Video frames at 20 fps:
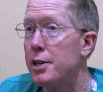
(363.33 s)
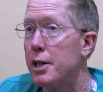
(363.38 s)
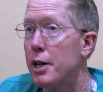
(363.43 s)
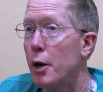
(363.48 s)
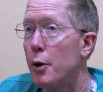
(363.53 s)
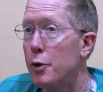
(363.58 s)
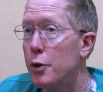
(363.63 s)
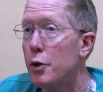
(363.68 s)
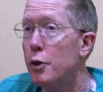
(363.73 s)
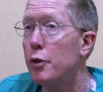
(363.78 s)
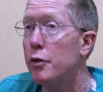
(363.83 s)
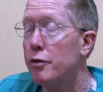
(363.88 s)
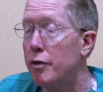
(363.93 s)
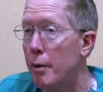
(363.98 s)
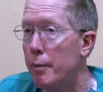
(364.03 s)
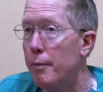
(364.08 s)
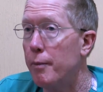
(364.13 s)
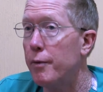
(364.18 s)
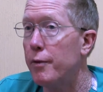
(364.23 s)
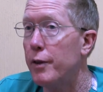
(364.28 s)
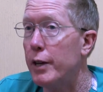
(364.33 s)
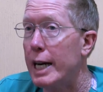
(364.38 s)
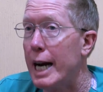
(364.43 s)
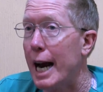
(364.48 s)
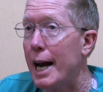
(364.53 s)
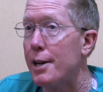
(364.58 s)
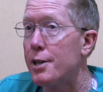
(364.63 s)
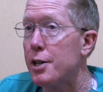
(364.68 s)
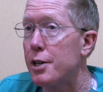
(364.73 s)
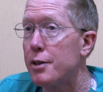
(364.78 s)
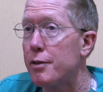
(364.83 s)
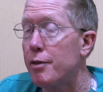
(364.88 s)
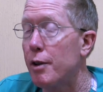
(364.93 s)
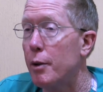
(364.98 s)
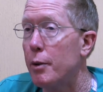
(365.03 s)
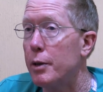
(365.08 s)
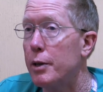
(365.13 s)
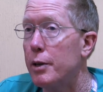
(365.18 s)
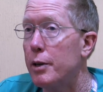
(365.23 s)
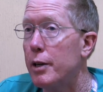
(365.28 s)
CO2 from the gases
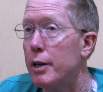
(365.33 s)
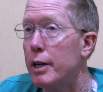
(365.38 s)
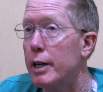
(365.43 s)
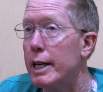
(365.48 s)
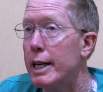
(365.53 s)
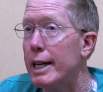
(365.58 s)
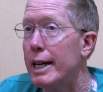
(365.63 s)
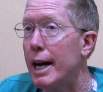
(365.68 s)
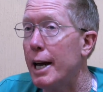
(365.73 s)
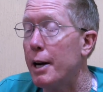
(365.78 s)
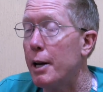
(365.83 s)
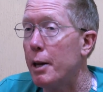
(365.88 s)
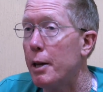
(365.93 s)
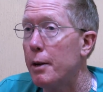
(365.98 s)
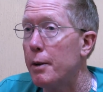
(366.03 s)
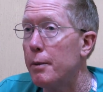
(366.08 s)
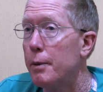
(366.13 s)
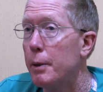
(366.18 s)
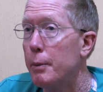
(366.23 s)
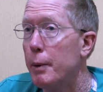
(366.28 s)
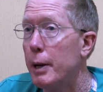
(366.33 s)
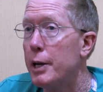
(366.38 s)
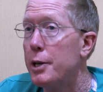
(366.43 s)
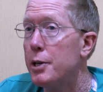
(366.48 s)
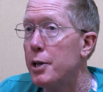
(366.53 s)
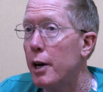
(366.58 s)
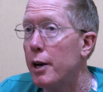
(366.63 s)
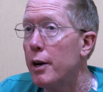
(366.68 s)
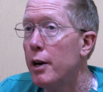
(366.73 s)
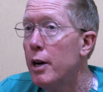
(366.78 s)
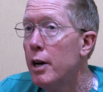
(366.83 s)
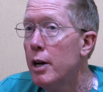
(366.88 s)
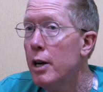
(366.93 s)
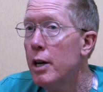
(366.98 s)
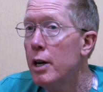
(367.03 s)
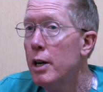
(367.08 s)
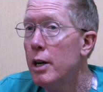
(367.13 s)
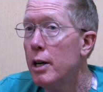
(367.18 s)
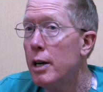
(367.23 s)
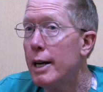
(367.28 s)
flowing in and out of the patient.
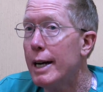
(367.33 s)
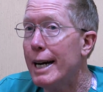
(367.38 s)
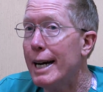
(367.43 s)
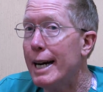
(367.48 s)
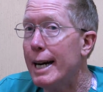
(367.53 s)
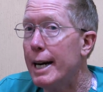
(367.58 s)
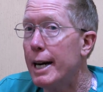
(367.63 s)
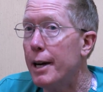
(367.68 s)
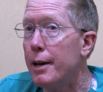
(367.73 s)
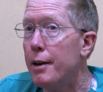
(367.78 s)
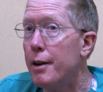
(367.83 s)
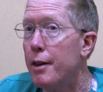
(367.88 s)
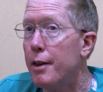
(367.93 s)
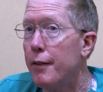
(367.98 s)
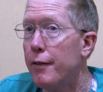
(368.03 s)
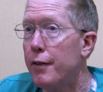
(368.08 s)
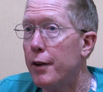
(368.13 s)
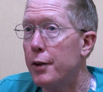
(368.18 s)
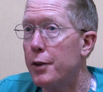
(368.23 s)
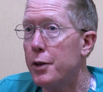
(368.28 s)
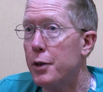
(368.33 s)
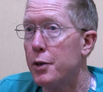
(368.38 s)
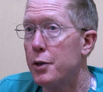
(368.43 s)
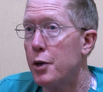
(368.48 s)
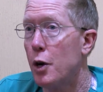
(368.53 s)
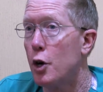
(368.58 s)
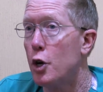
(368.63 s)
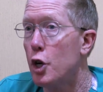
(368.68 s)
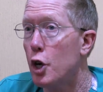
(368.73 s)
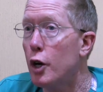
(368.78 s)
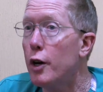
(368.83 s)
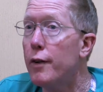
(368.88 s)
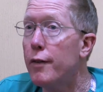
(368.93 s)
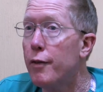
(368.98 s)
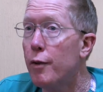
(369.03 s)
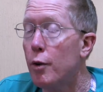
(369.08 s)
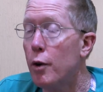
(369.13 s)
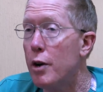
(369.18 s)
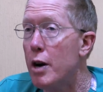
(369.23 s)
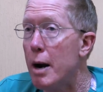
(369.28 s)
And the filters are good
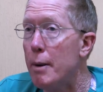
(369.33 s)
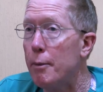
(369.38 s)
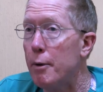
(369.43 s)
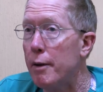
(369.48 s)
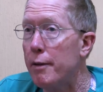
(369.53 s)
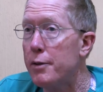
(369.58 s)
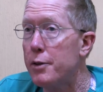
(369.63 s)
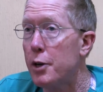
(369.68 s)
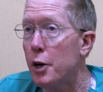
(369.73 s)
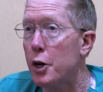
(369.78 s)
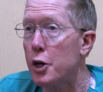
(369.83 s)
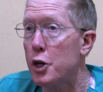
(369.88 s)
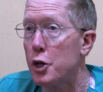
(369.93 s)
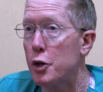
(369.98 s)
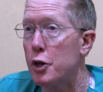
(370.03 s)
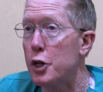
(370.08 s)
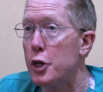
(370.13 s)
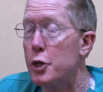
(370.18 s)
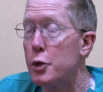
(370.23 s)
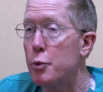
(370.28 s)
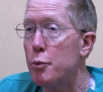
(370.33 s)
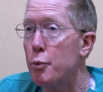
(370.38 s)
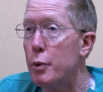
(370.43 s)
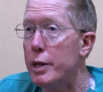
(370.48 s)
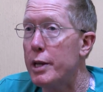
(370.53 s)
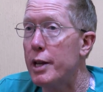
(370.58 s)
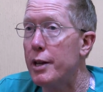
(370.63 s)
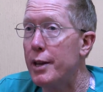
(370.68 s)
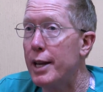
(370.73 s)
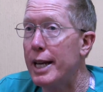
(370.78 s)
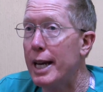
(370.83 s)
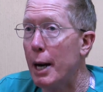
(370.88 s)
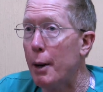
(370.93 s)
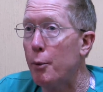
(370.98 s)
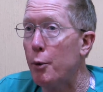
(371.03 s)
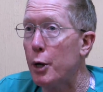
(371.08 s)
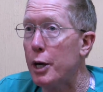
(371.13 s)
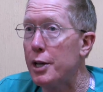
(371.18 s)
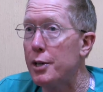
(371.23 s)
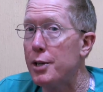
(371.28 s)
for a number of surgeries, but then they
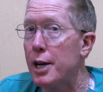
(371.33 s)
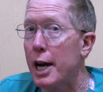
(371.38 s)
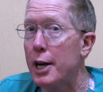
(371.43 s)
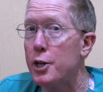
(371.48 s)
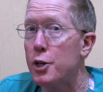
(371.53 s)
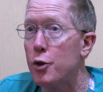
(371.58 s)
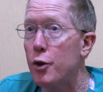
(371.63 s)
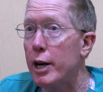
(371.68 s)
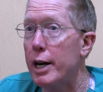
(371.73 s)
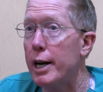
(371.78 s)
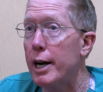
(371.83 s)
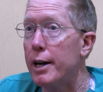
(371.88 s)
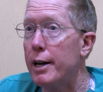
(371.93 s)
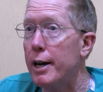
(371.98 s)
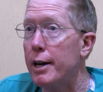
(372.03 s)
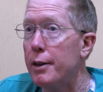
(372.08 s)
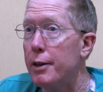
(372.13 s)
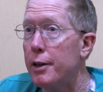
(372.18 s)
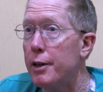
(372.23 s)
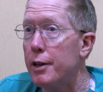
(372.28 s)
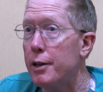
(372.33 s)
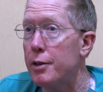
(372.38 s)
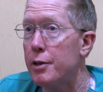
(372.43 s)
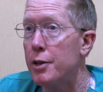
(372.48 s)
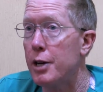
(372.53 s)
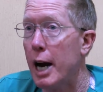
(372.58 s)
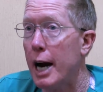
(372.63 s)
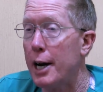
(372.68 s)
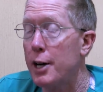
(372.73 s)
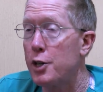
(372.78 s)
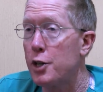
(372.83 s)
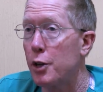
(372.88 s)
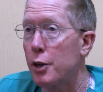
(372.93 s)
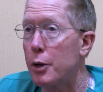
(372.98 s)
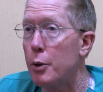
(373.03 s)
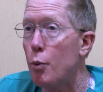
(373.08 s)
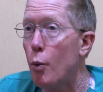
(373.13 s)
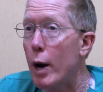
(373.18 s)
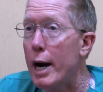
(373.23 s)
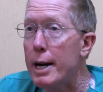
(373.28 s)
get pretty saturated, and there's
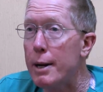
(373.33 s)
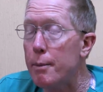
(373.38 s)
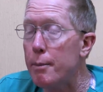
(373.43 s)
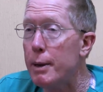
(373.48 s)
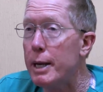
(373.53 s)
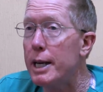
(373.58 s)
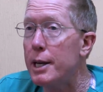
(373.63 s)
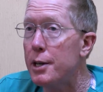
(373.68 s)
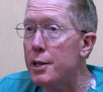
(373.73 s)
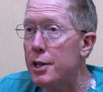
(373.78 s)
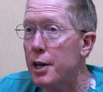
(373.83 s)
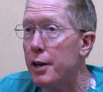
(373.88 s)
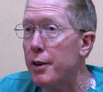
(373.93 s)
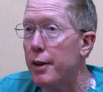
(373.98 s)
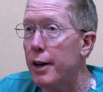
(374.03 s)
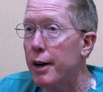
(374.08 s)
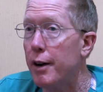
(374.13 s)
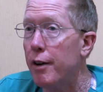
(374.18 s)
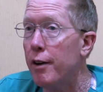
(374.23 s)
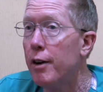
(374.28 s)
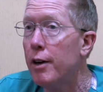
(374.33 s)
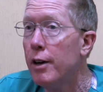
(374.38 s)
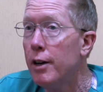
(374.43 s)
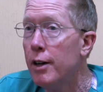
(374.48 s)
actually white beads in there